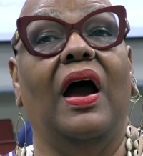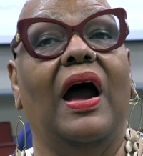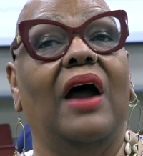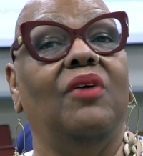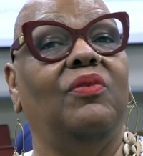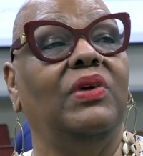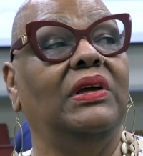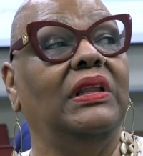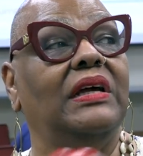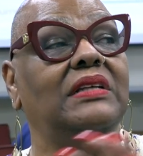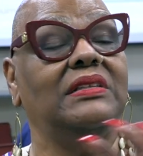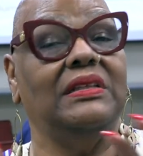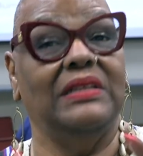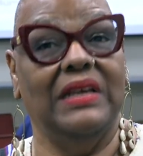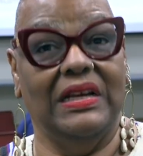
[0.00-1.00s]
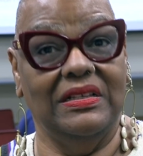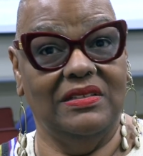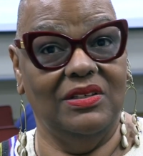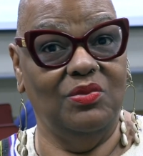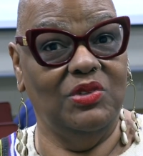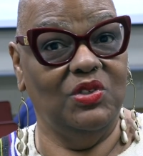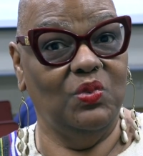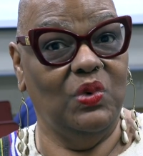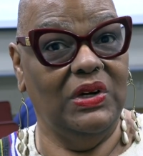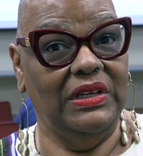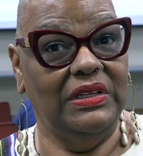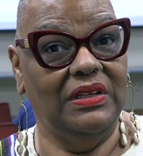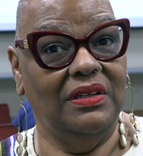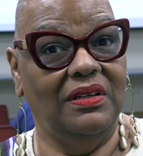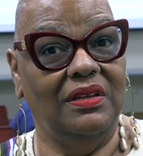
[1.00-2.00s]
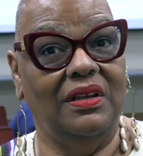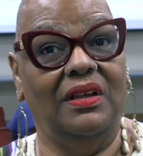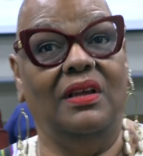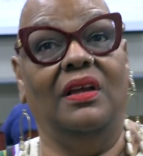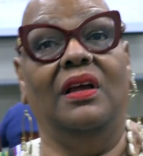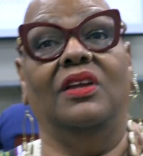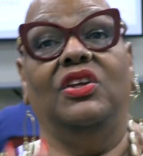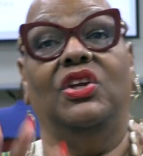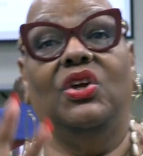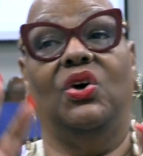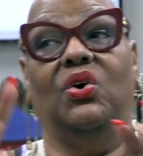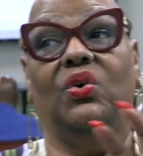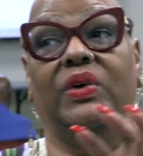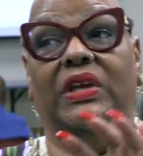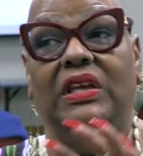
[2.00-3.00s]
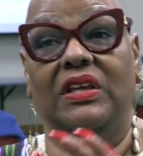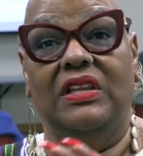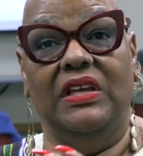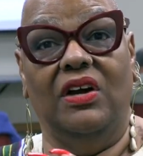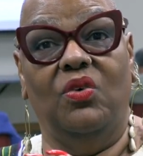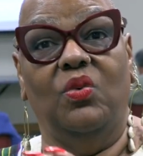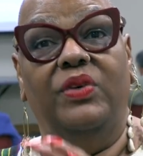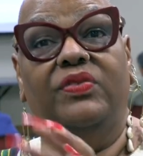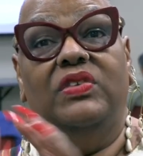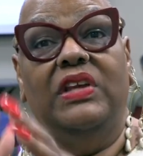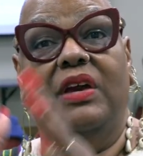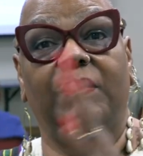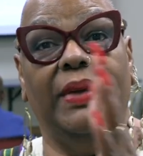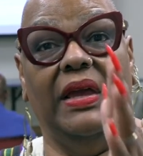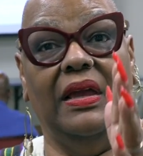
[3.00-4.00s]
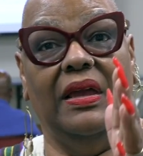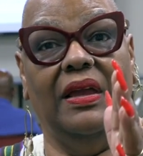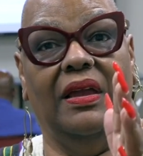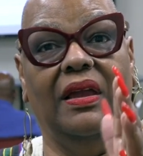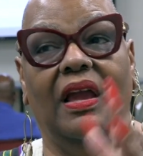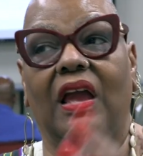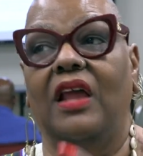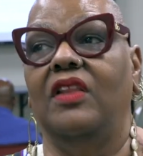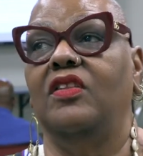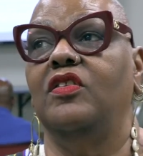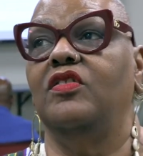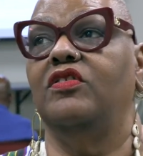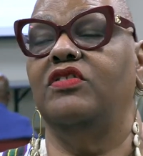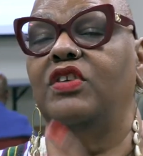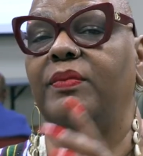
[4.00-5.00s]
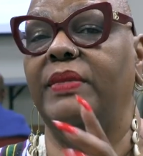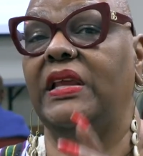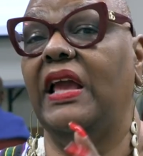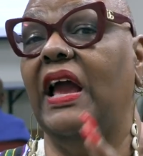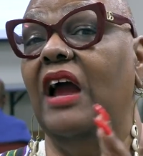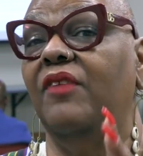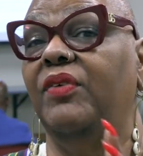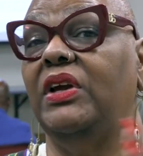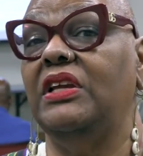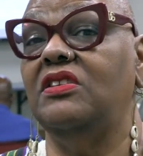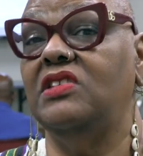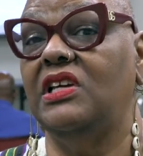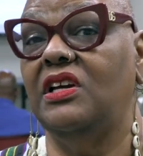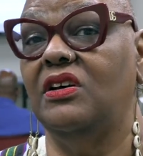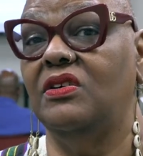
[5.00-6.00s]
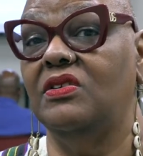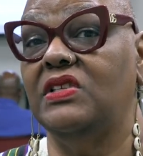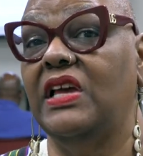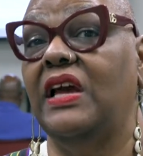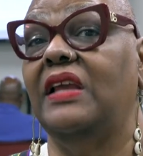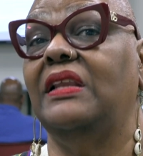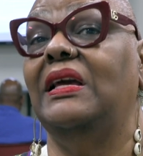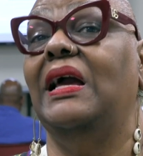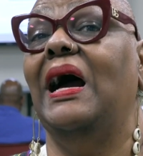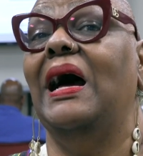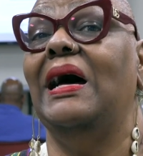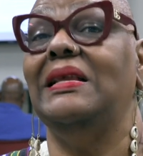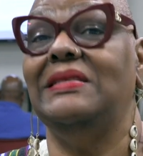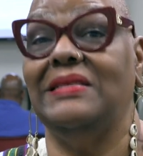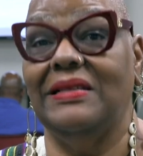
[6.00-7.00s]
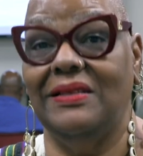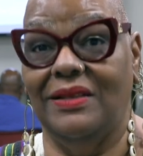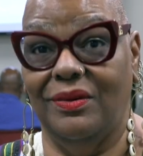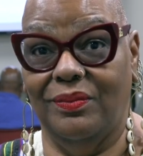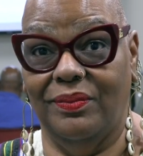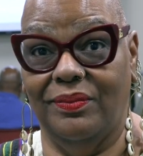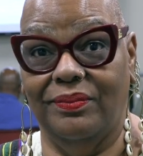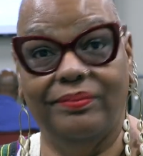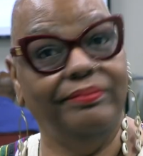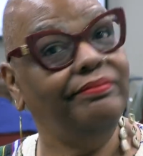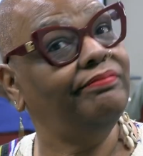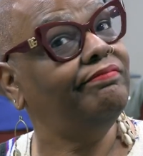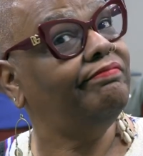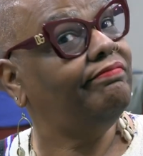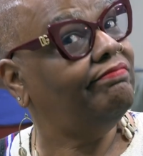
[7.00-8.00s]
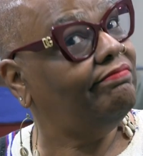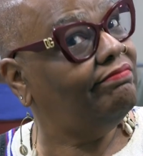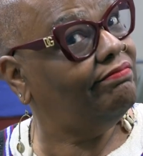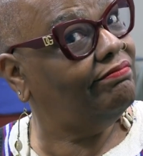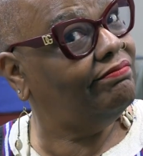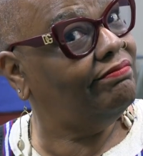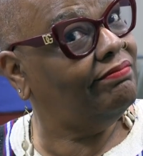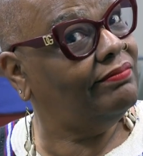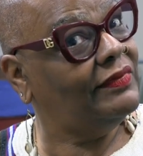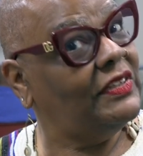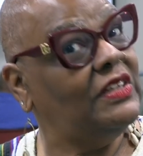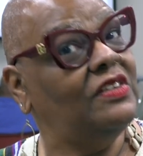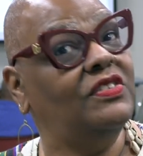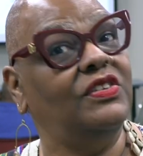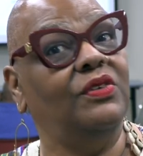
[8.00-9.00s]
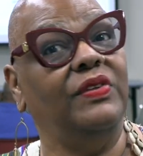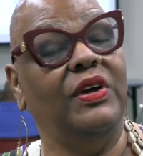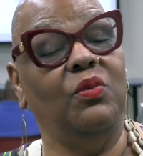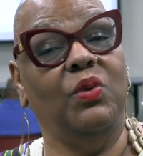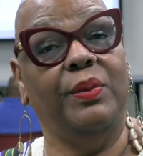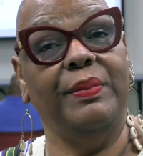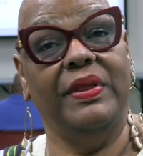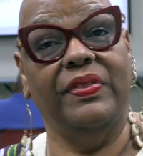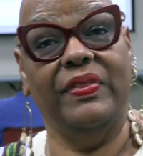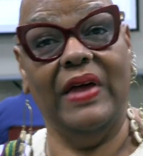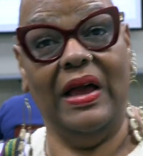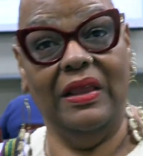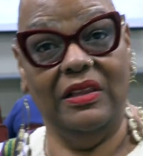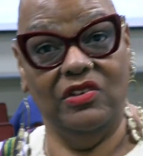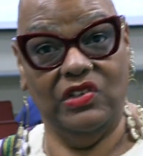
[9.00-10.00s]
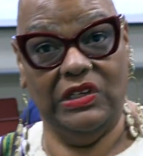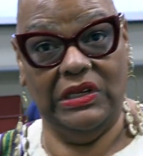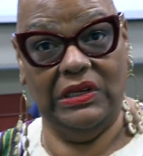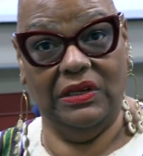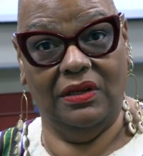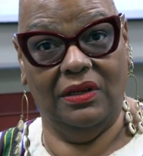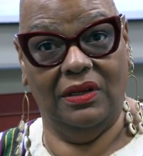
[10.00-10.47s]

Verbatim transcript: I realized Anansi was one. You know, he dealt with Nyame, and so many African tales had gods in them. So they were mythology.